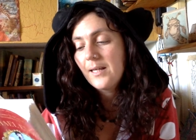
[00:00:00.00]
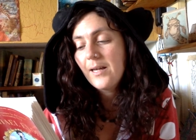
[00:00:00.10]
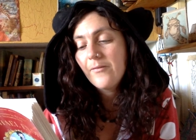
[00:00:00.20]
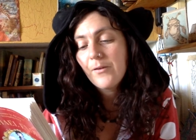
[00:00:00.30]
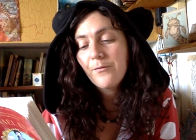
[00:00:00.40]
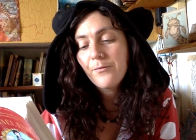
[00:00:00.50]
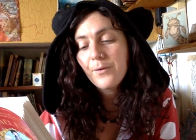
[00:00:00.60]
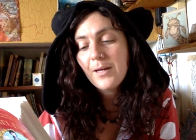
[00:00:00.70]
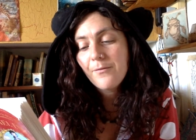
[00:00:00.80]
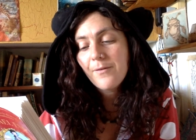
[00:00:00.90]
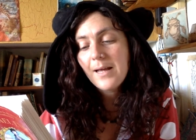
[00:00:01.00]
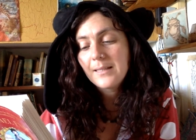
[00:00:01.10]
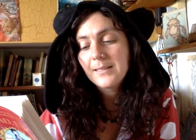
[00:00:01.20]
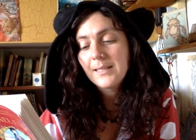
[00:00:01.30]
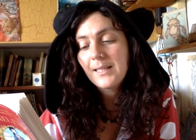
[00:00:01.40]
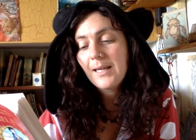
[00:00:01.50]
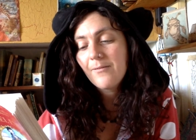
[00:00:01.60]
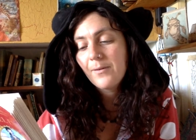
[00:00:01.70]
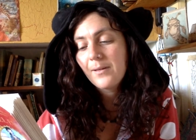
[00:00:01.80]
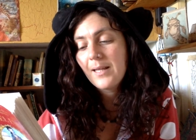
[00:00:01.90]
If the three friends had
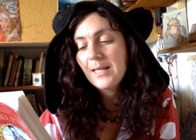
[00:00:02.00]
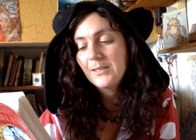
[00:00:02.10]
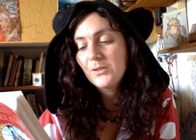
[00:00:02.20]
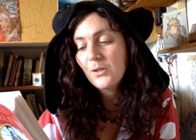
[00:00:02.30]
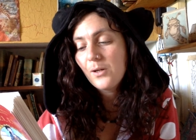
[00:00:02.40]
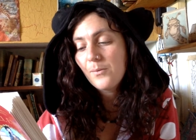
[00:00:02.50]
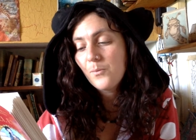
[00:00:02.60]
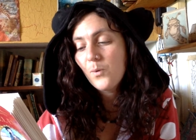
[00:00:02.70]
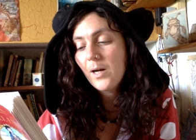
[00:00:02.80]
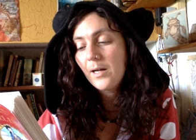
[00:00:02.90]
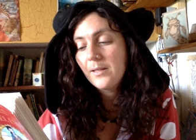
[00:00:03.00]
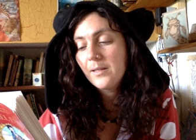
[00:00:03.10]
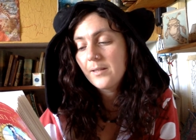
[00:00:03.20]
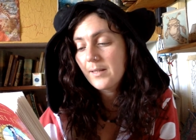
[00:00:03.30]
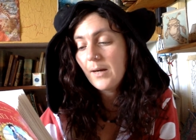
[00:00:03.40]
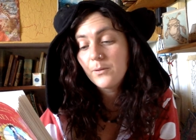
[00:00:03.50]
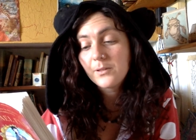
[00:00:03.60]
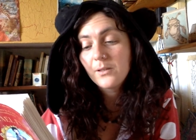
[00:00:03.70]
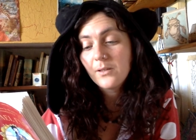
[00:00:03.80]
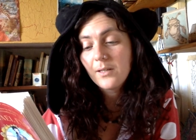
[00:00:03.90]
given their solemn word, that
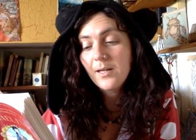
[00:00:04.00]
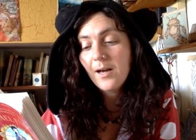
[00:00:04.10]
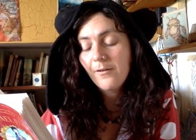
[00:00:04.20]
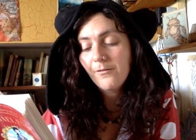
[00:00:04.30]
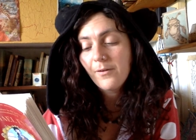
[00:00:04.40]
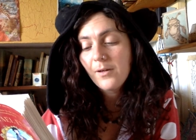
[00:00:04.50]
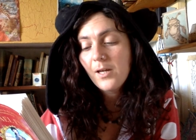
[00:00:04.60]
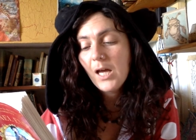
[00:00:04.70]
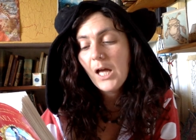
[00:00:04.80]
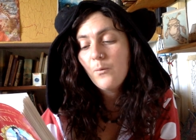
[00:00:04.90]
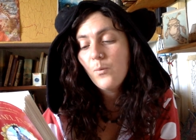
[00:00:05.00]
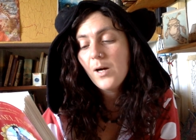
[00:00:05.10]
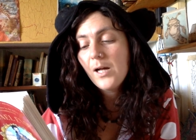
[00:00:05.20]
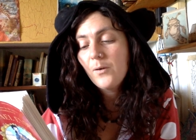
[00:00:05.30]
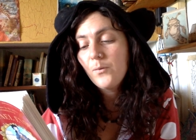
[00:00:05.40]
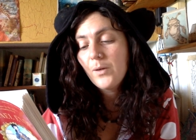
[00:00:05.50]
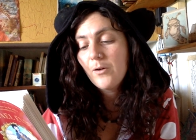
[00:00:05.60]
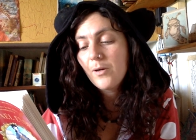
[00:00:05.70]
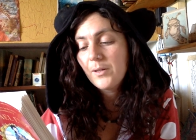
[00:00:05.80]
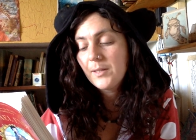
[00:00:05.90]
was good enough. And while
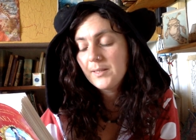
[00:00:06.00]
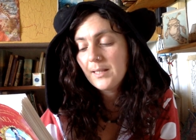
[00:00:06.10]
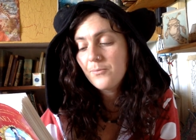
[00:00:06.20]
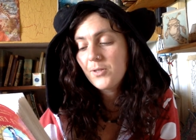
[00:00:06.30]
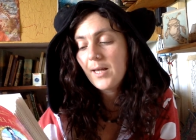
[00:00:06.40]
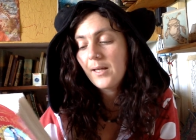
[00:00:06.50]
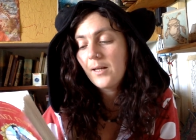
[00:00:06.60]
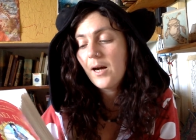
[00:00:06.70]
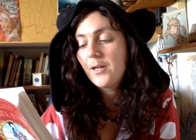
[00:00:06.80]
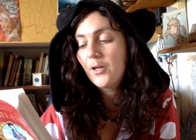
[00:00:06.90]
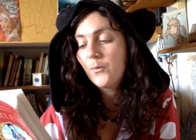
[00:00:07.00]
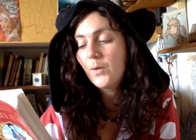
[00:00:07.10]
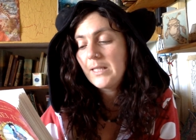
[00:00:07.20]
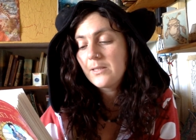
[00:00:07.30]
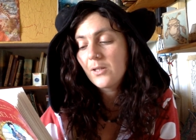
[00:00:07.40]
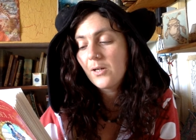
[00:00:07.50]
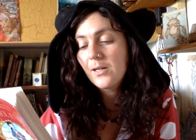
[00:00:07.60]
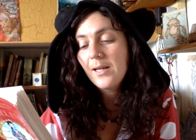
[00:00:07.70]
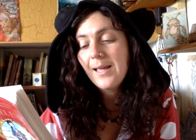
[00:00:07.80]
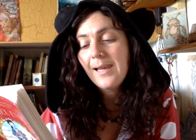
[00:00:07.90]
we're on the subject, Guido went
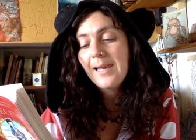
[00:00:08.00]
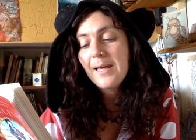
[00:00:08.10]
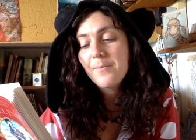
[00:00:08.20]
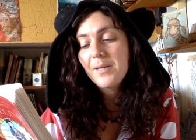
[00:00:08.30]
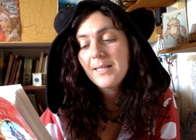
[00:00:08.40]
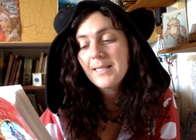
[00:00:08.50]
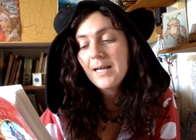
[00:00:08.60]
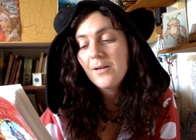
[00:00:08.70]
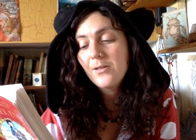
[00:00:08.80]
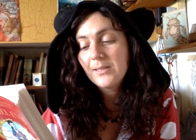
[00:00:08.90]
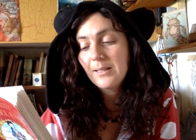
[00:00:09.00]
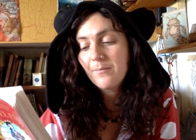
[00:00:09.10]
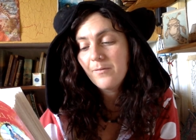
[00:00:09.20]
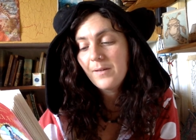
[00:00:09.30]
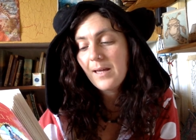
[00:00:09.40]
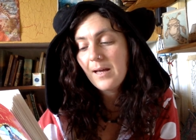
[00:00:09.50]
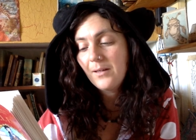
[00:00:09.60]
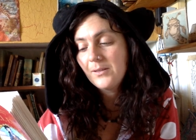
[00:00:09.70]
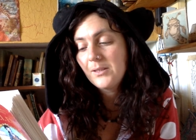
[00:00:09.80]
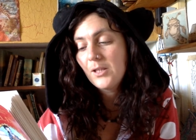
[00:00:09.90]
on, let me tell you something
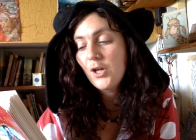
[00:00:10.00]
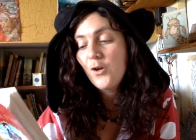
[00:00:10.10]
else.